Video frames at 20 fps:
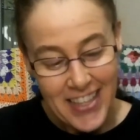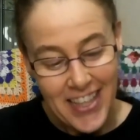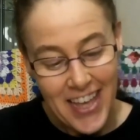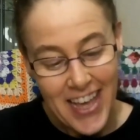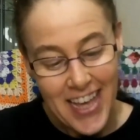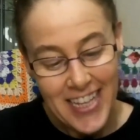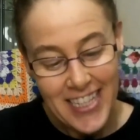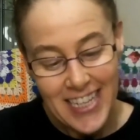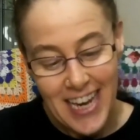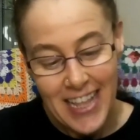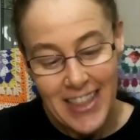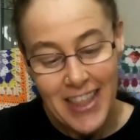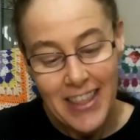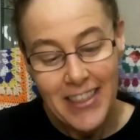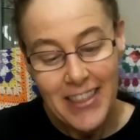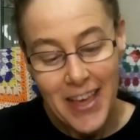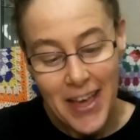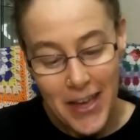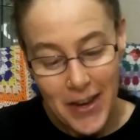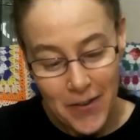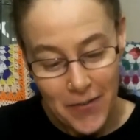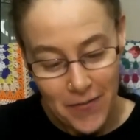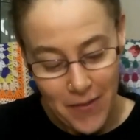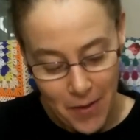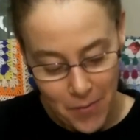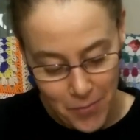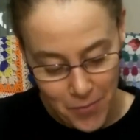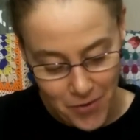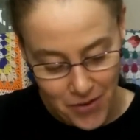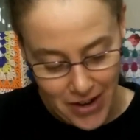Thursday, the 3rd of
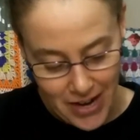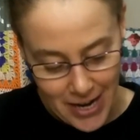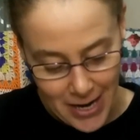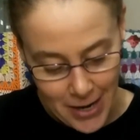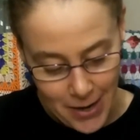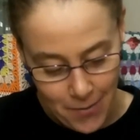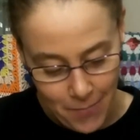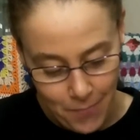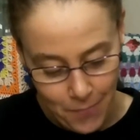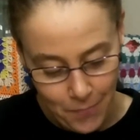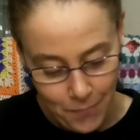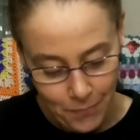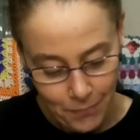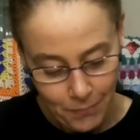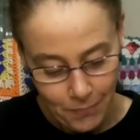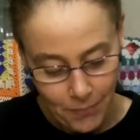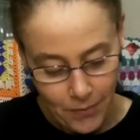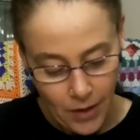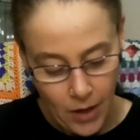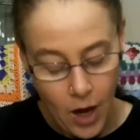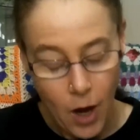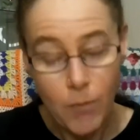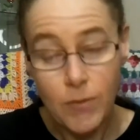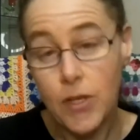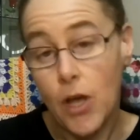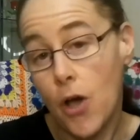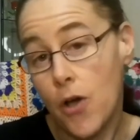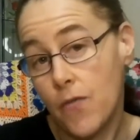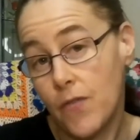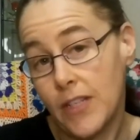February, I
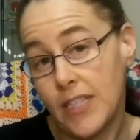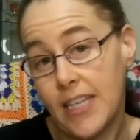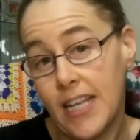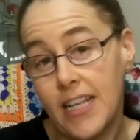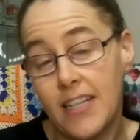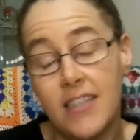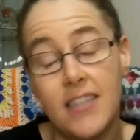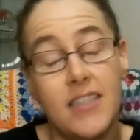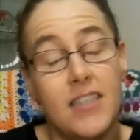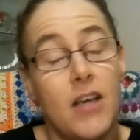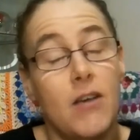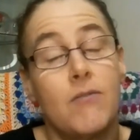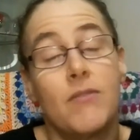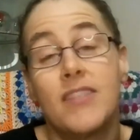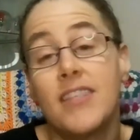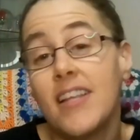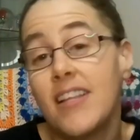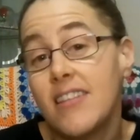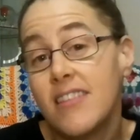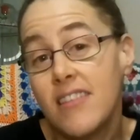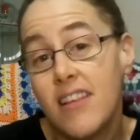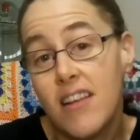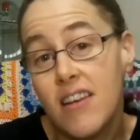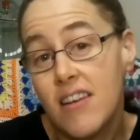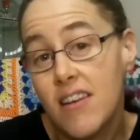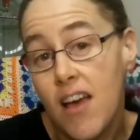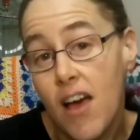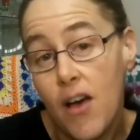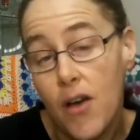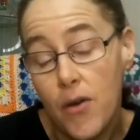was over sins, so sins
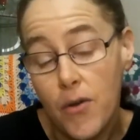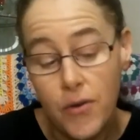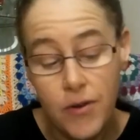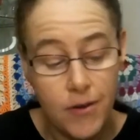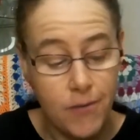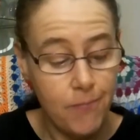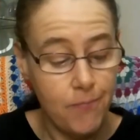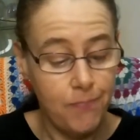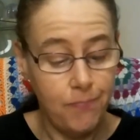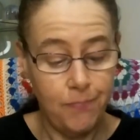unknown.